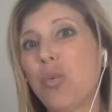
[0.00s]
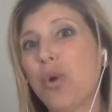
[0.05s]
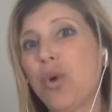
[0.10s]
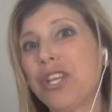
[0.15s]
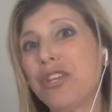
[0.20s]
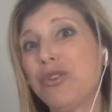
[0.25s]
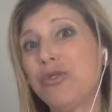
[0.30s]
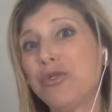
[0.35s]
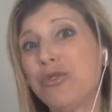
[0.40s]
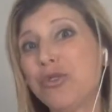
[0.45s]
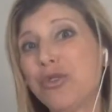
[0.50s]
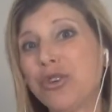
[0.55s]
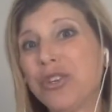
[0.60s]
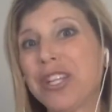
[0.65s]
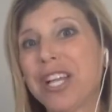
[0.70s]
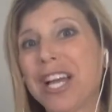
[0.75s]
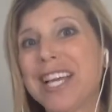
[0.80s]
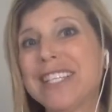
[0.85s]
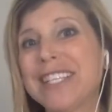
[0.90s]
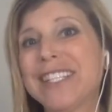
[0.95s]
when you
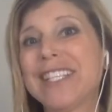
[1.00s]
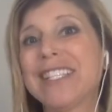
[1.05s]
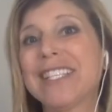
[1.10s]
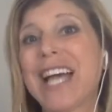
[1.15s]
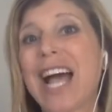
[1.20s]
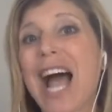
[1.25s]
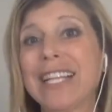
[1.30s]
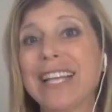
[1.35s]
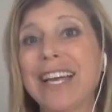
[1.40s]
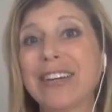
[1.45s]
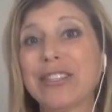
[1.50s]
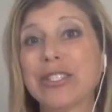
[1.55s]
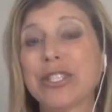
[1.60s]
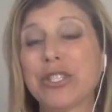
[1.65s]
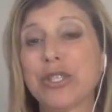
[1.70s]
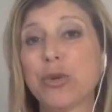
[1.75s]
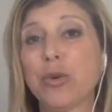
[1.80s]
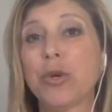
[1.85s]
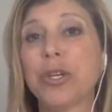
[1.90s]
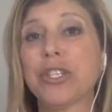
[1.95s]
utilize these cloud
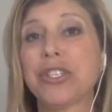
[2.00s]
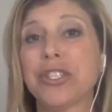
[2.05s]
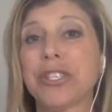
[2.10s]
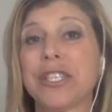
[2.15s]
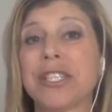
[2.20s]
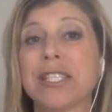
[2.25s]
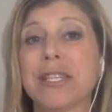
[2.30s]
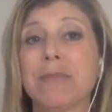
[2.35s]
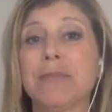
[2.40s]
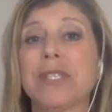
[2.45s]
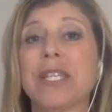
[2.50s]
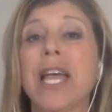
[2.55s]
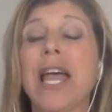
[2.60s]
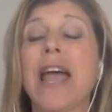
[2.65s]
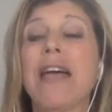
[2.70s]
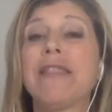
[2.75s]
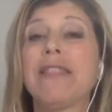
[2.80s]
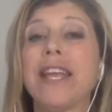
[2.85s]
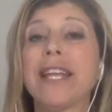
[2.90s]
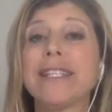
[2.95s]
storage systems,
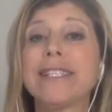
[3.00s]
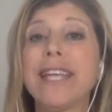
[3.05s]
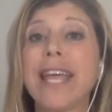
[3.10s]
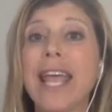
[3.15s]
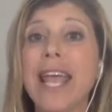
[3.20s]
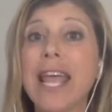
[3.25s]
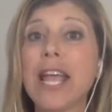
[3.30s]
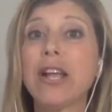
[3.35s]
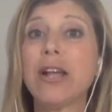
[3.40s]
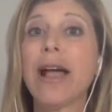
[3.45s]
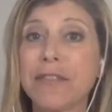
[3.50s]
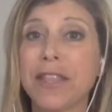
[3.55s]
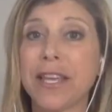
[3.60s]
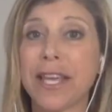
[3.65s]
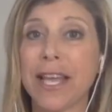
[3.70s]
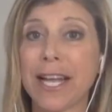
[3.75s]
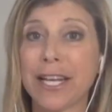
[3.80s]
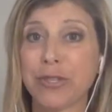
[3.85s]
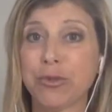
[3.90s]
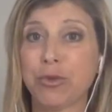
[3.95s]
they take
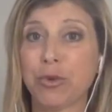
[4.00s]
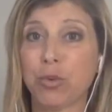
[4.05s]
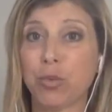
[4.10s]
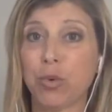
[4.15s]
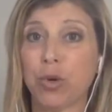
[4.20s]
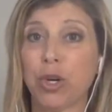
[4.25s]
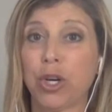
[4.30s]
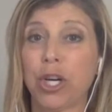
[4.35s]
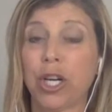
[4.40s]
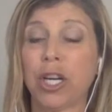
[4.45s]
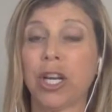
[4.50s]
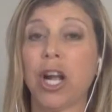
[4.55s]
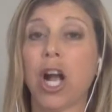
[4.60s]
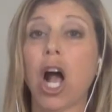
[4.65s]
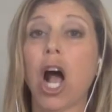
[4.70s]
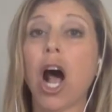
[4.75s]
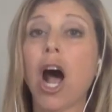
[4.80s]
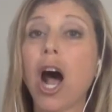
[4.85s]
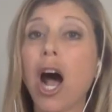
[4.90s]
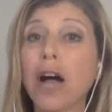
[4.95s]
the extra work
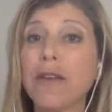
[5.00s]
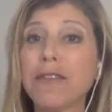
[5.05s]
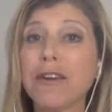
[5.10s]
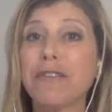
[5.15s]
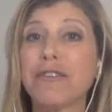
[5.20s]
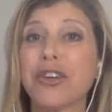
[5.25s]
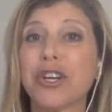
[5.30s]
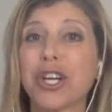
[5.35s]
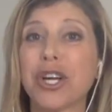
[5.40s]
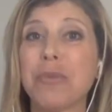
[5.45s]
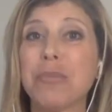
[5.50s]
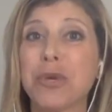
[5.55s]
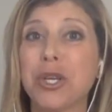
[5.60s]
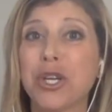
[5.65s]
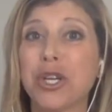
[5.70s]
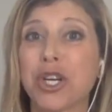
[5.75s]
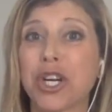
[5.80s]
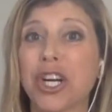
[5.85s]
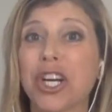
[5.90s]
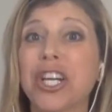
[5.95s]
off of your
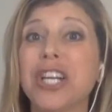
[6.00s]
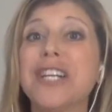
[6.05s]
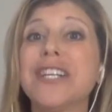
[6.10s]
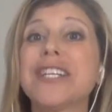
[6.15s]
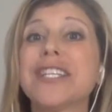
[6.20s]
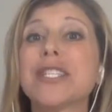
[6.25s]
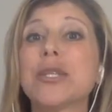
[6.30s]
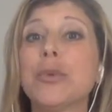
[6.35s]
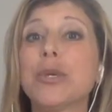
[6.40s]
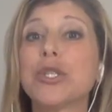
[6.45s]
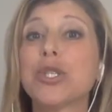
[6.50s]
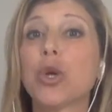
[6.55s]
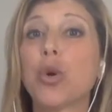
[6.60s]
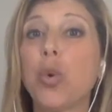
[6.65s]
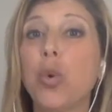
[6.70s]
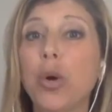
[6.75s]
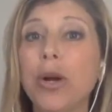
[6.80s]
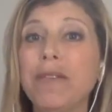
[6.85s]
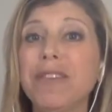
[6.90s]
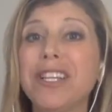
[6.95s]
computer, so it's
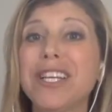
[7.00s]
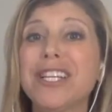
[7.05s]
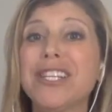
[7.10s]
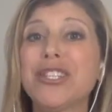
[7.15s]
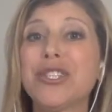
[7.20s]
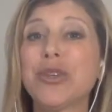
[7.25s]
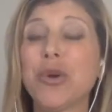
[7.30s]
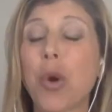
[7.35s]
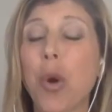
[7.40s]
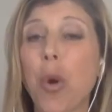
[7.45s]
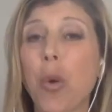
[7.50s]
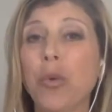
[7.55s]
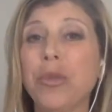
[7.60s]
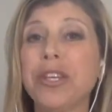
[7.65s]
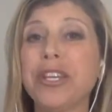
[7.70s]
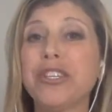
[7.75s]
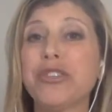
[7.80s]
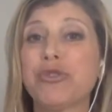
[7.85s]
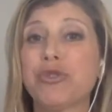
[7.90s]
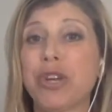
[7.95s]
equivalent to
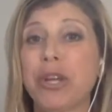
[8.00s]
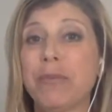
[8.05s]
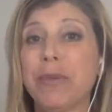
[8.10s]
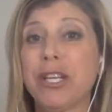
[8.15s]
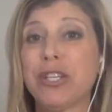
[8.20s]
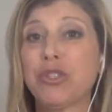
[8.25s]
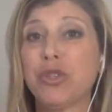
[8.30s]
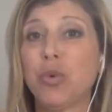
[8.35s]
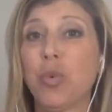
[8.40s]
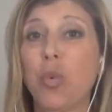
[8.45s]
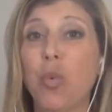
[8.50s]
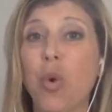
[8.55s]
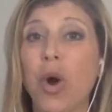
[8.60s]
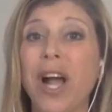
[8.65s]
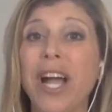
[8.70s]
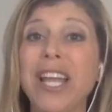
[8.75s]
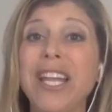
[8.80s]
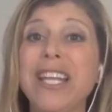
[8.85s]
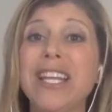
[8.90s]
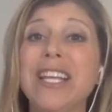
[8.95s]
only streaming to
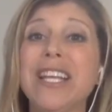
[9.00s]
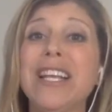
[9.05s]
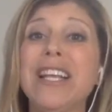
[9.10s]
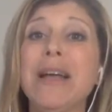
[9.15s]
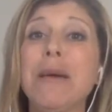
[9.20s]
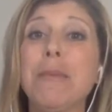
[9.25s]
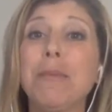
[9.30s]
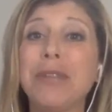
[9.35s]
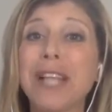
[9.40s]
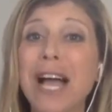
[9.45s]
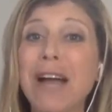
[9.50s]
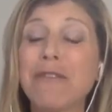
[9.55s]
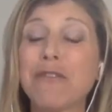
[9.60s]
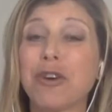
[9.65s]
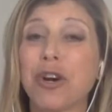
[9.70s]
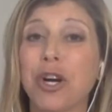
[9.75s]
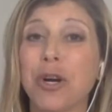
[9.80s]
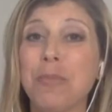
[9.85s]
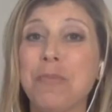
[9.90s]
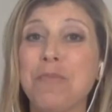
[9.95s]
one
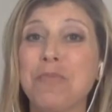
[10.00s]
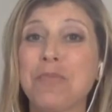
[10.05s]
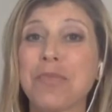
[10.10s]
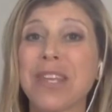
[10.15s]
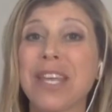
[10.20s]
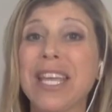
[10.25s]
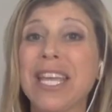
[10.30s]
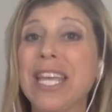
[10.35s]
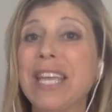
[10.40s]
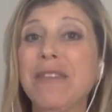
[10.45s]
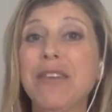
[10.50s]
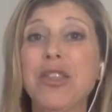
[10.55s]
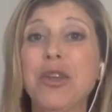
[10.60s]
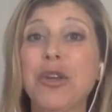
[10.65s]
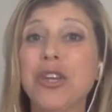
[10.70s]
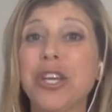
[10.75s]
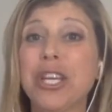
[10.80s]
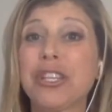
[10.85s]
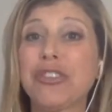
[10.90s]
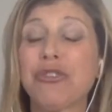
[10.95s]
platform, even though
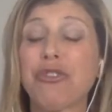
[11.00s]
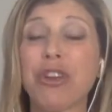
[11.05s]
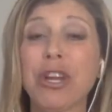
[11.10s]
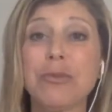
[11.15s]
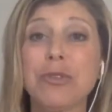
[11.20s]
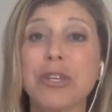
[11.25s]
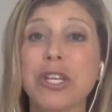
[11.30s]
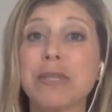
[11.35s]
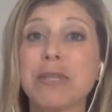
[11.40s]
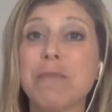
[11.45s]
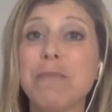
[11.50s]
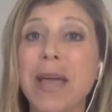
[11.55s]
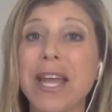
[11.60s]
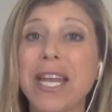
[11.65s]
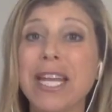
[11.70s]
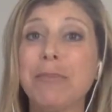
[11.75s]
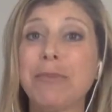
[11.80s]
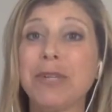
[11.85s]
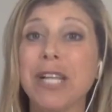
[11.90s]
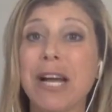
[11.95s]
you could stream to as
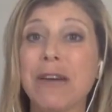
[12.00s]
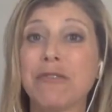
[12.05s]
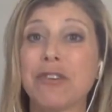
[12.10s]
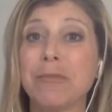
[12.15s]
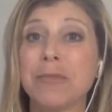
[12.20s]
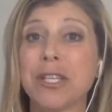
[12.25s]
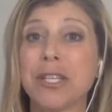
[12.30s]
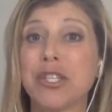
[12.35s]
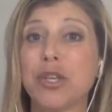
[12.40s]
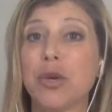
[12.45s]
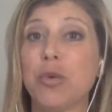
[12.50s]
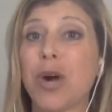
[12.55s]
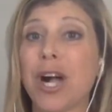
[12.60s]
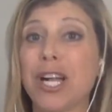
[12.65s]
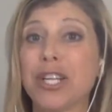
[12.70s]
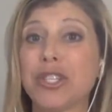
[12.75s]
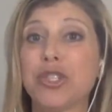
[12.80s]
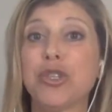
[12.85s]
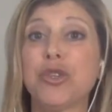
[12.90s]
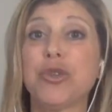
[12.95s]
many platforms as you
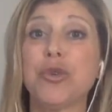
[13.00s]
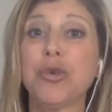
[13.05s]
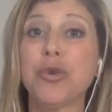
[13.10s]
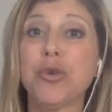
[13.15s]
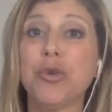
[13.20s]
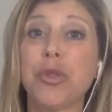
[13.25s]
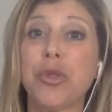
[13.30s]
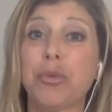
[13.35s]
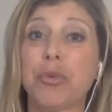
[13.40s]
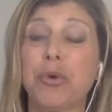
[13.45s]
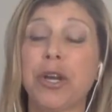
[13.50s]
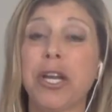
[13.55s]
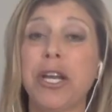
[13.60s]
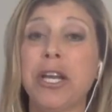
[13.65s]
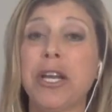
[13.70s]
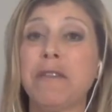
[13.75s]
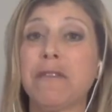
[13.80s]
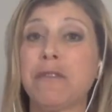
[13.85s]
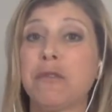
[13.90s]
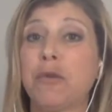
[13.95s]
want, 2,
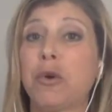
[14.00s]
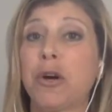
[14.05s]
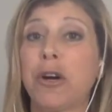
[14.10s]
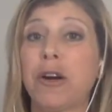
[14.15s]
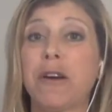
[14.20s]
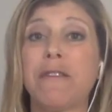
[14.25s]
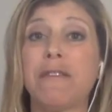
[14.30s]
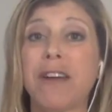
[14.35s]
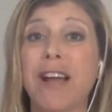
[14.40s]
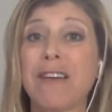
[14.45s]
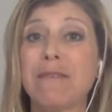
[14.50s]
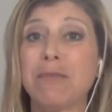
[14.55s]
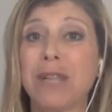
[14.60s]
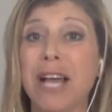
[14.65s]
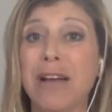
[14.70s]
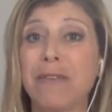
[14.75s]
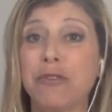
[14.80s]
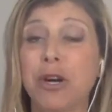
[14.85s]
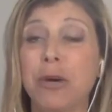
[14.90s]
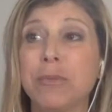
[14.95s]
3, 4, or 5
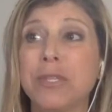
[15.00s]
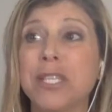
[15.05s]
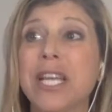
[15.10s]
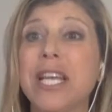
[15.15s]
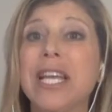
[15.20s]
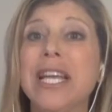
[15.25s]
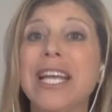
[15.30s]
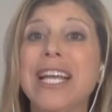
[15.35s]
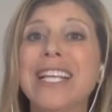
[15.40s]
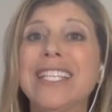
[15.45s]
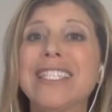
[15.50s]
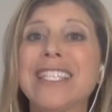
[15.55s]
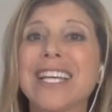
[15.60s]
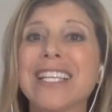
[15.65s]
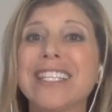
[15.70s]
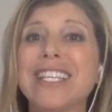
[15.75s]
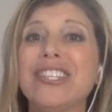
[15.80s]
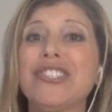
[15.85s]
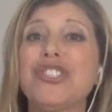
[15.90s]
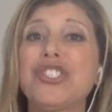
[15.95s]
platforms. It
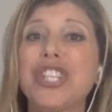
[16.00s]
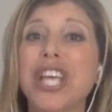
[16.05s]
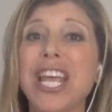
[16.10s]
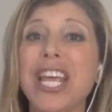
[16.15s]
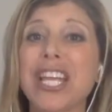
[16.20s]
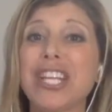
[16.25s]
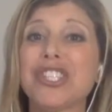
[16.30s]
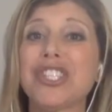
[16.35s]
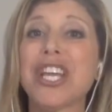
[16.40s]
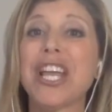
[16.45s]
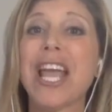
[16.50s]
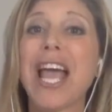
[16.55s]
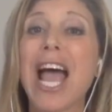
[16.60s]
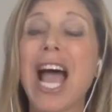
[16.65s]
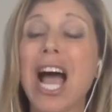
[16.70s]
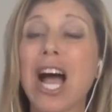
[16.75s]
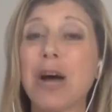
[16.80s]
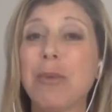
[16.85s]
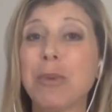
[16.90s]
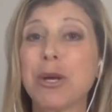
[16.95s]
doesn't change
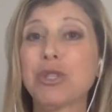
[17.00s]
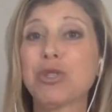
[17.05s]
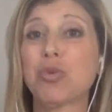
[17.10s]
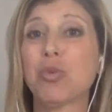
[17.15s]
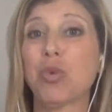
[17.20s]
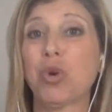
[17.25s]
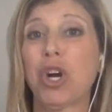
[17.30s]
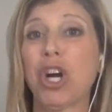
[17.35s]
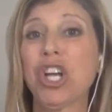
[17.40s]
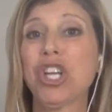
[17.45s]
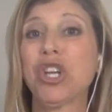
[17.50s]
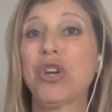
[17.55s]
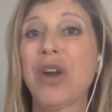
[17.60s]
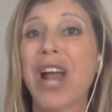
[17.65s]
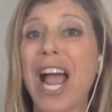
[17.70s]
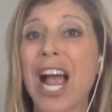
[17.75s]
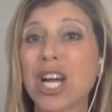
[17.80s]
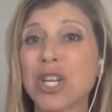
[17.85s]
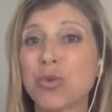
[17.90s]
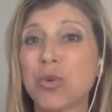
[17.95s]
how much work your
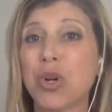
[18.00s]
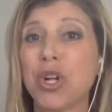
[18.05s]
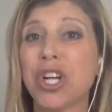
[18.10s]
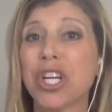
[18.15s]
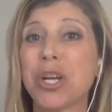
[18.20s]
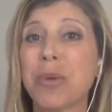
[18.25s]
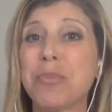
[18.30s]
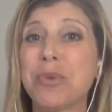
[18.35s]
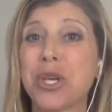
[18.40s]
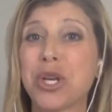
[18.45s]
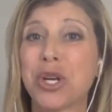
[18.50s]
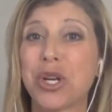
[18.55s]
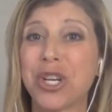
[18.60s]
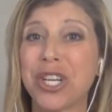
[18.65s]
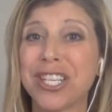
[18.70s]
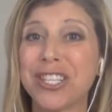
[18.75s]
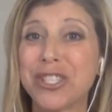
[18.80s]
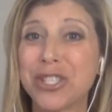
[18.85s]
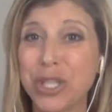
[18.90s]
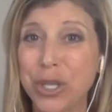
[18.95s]
actual computer
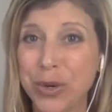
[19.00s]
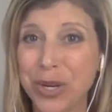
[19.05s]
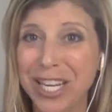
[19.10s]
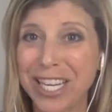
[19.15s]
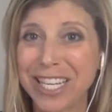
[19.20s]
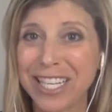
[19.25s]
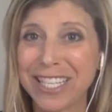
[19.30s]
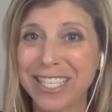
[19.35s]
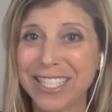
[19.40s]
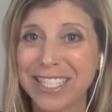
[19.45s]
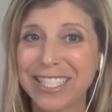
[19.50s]
is doing.